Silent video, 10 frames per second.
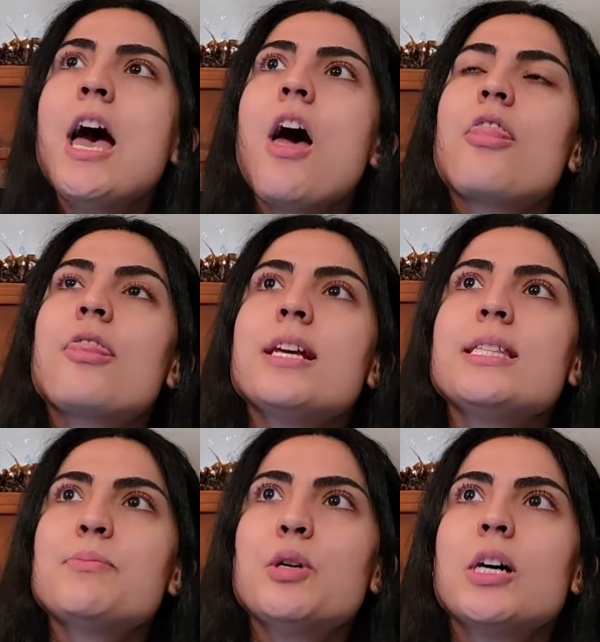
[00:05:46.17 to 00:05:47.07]
This
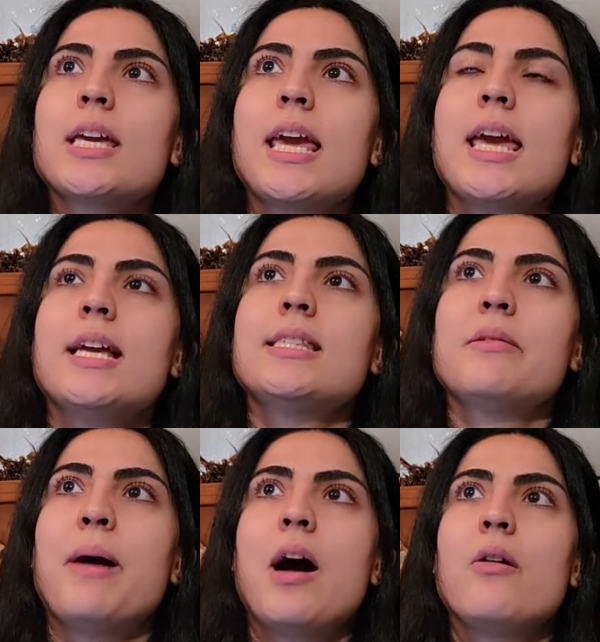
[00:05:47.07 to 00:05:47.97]
book, it's
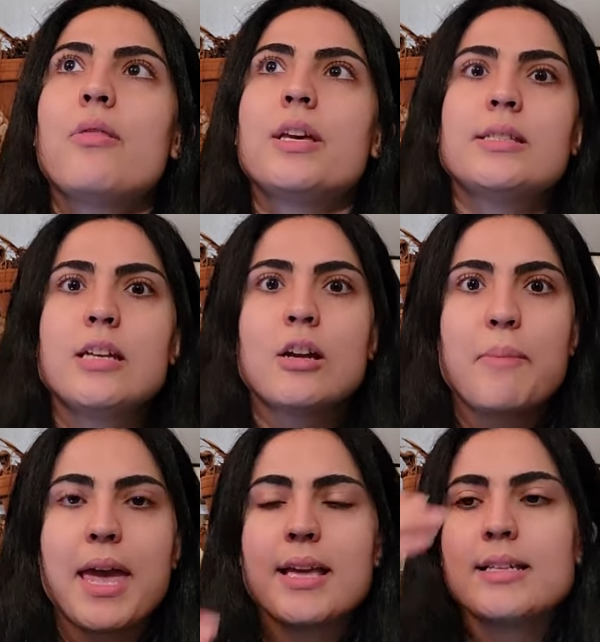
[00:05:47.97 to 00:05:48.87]
about this young
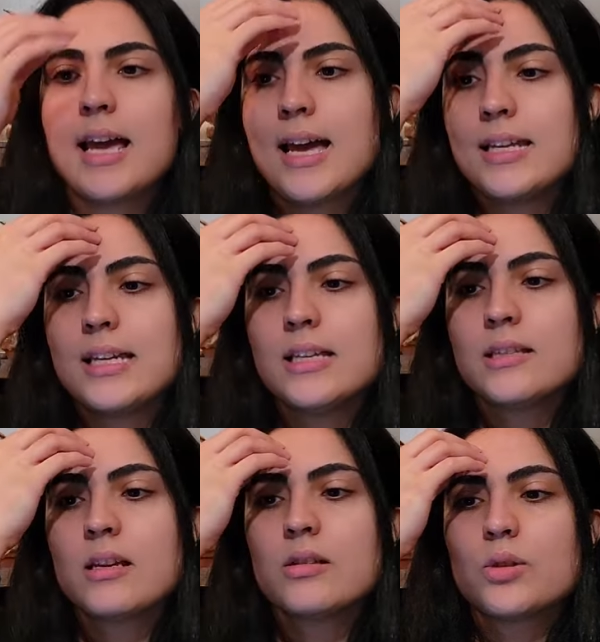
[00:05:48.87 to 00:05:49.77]
man that
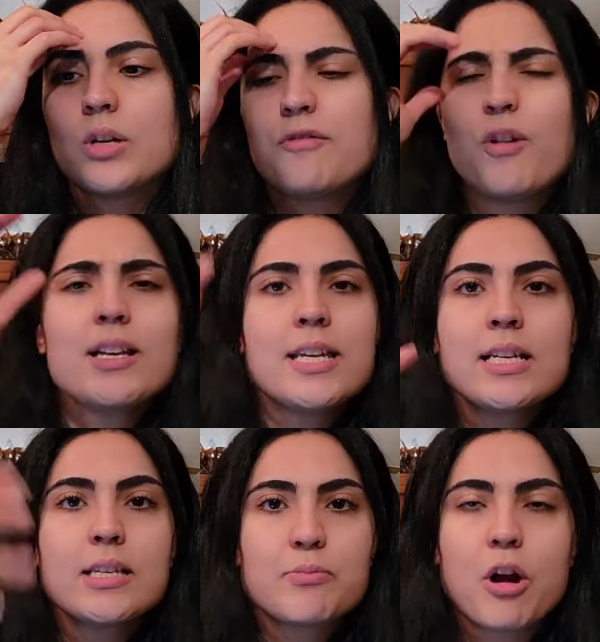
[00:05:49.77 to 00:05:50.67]
he's sort of renting
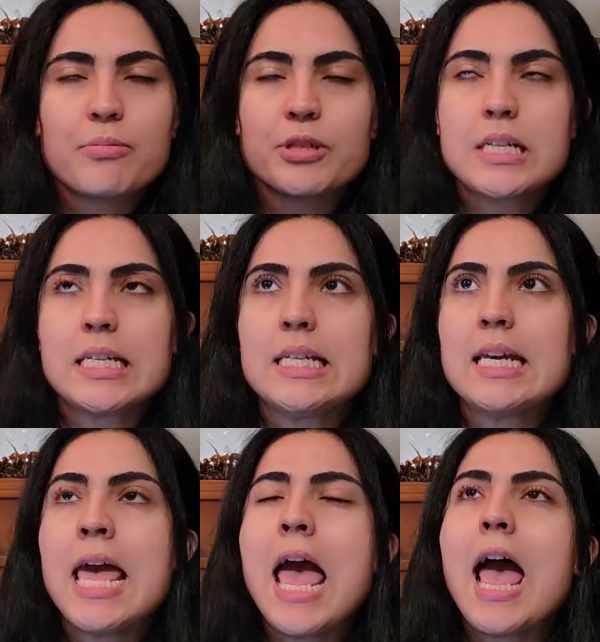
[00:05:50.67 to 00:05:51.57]
this property,
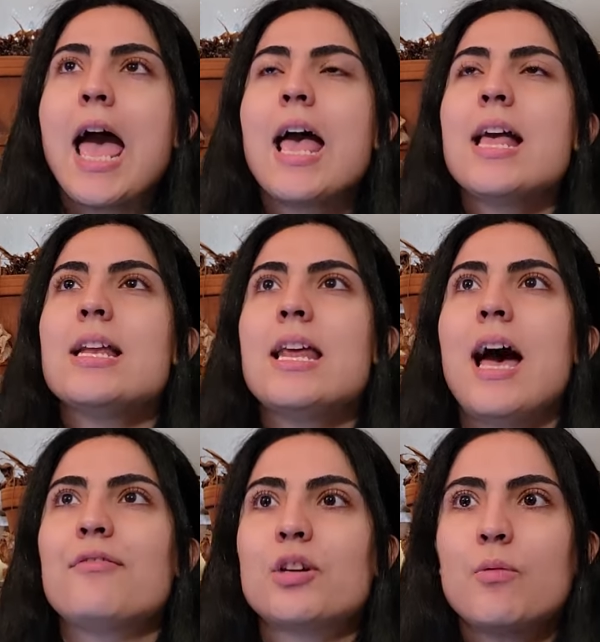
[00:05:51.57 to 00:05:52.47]
and
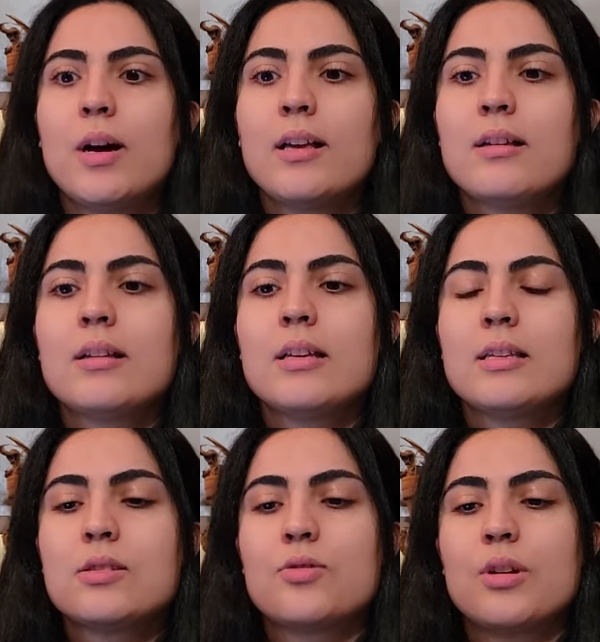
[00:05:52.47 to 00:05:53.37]
after a while
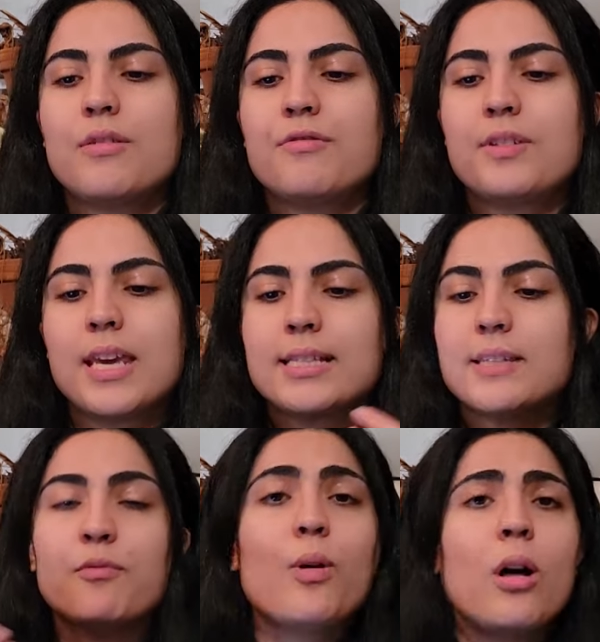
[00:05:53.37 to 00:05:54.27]
sort of gets
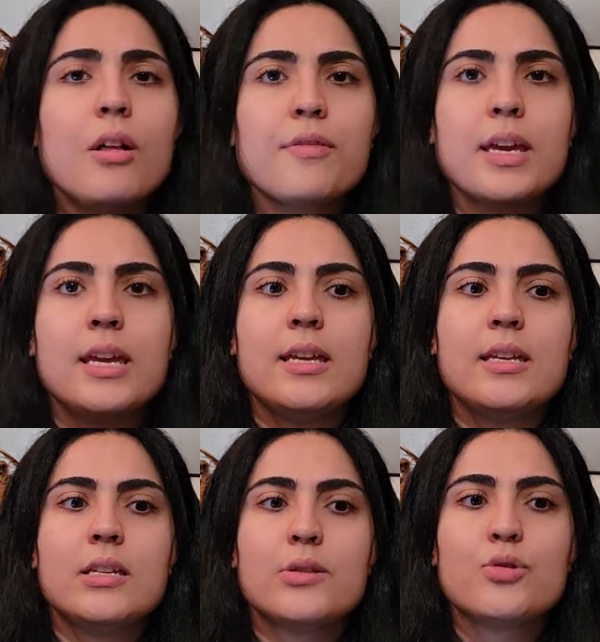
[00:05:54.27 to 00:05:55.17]
involved in
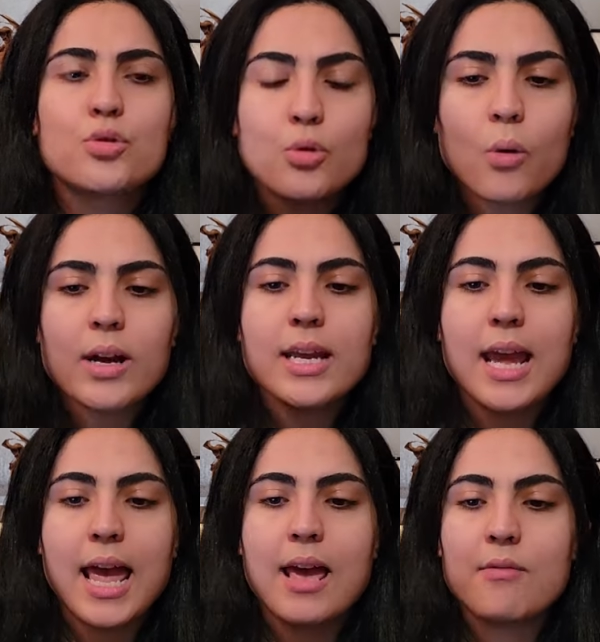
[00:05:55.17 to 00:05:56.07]
the story
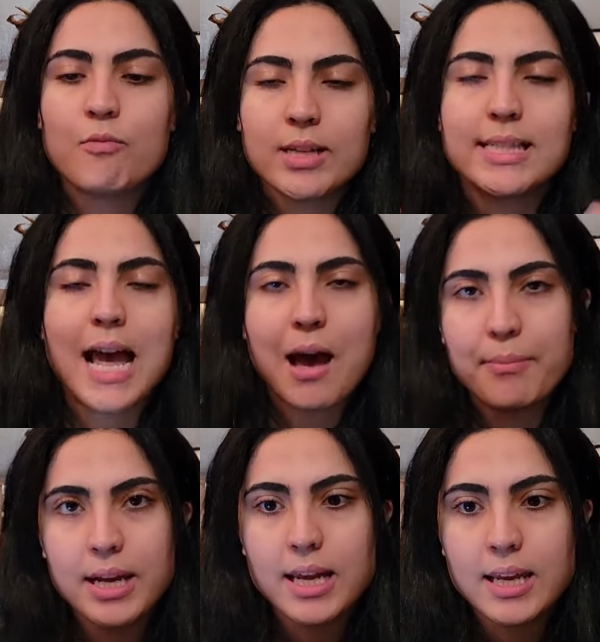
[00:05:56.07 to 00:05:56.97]
and what is
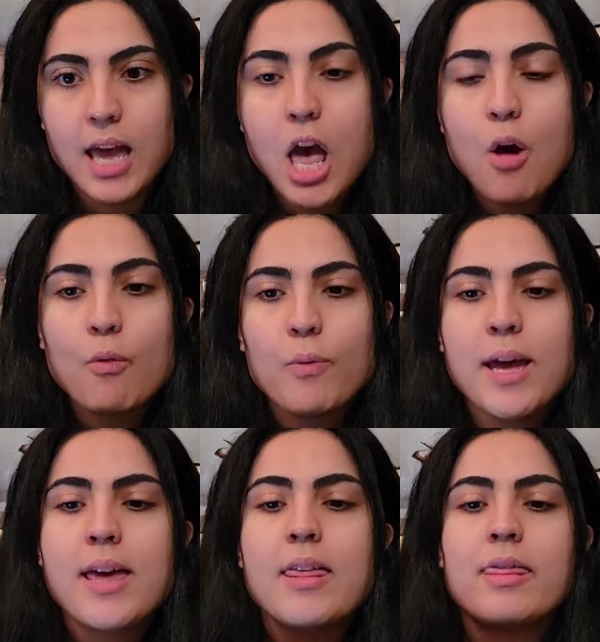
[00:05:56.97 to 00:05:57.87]
happening
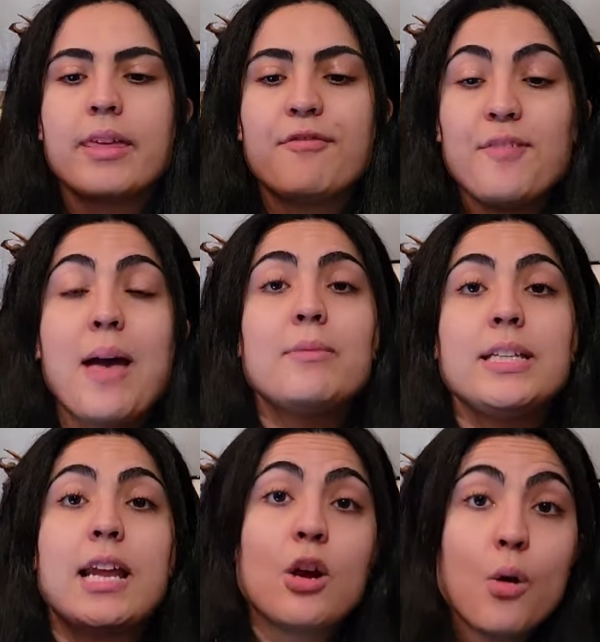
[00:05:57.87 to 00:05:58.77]
with the family
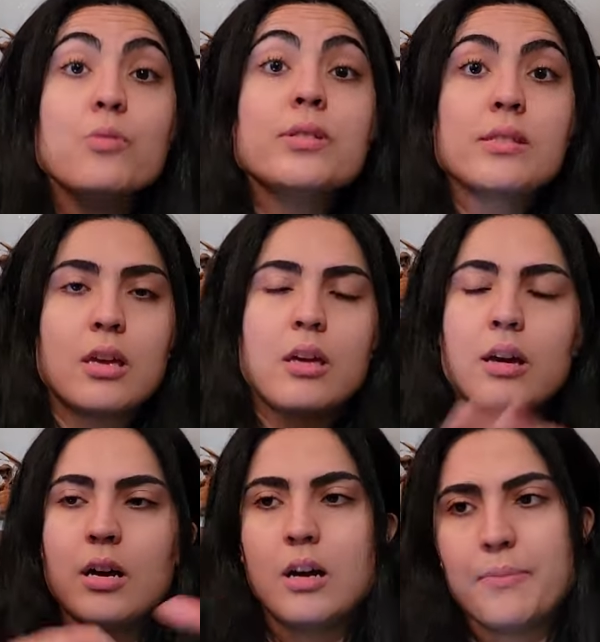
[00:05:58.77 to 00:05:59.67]
that owns
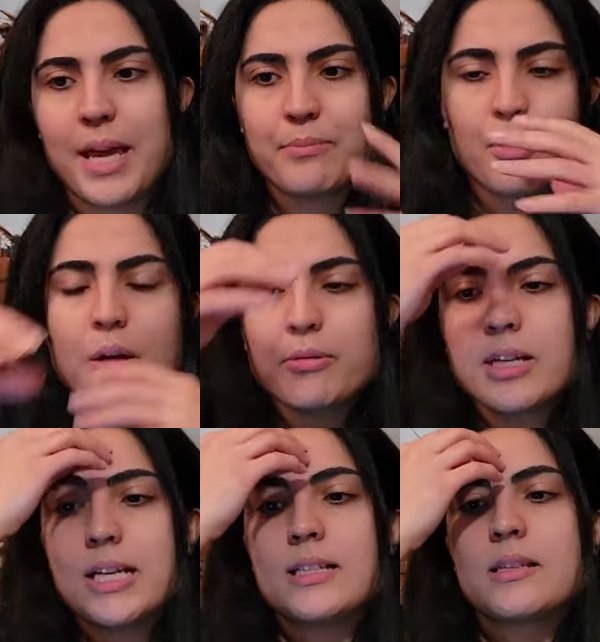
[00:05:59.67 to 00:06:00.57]
that
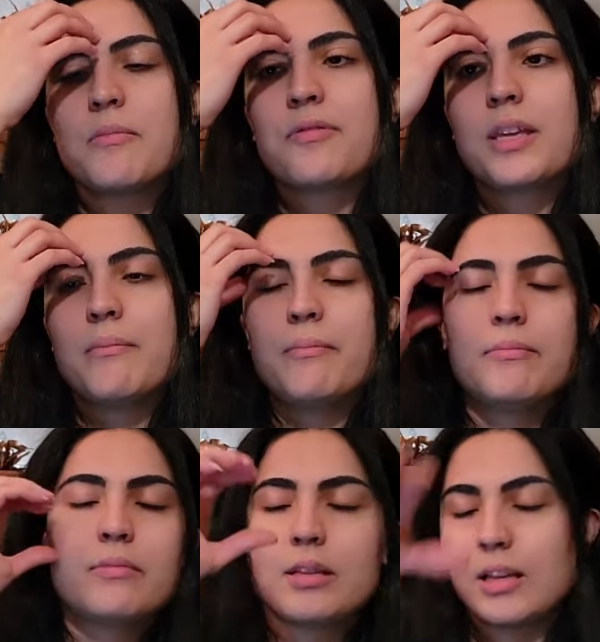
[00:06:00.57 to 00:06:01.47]
property, and some of
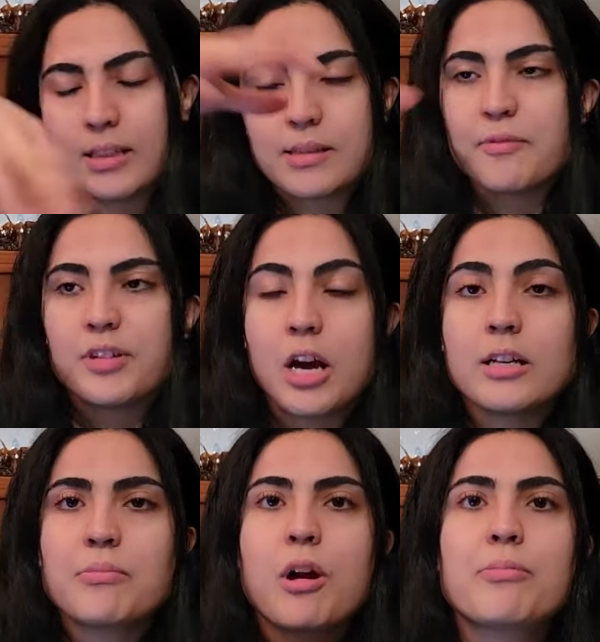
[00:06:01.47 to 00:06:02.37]
them, like some of the
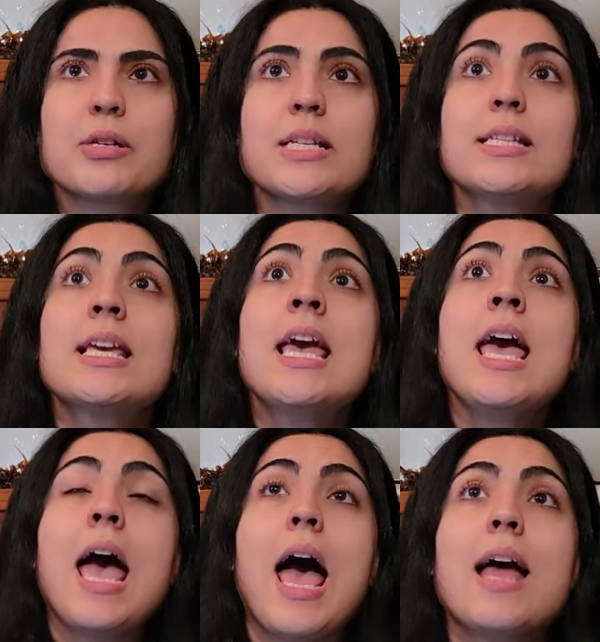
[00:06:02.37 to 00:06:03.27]
other properties,
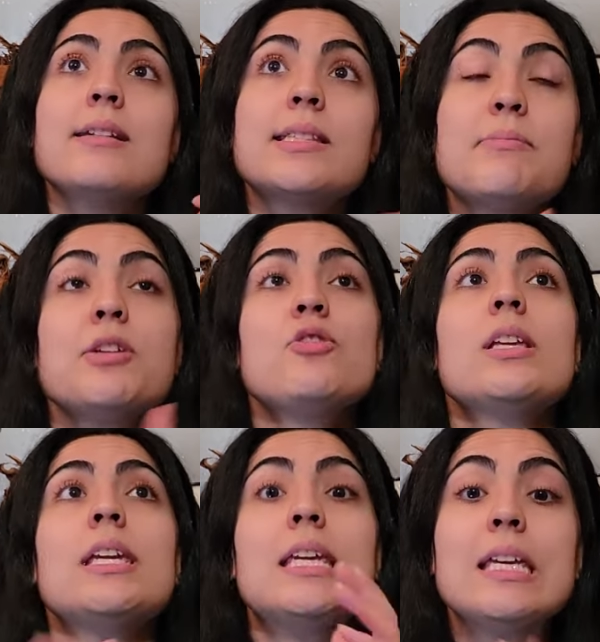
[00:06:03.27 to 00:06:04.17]
and
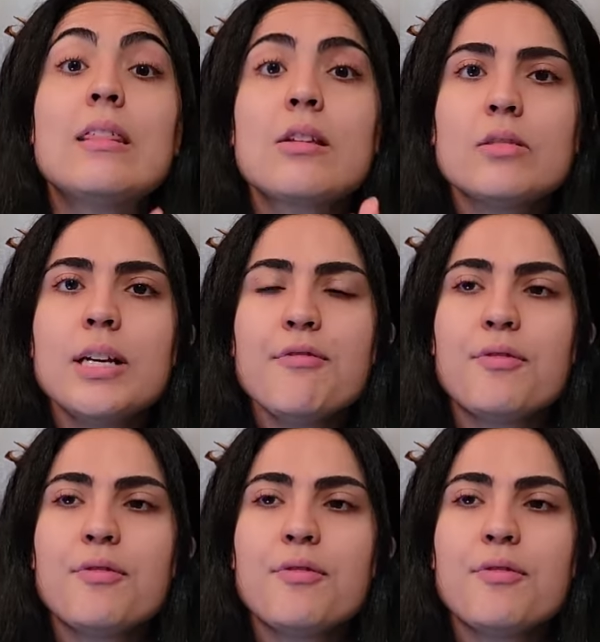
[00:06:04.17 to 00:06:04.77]
especially Heathcliff,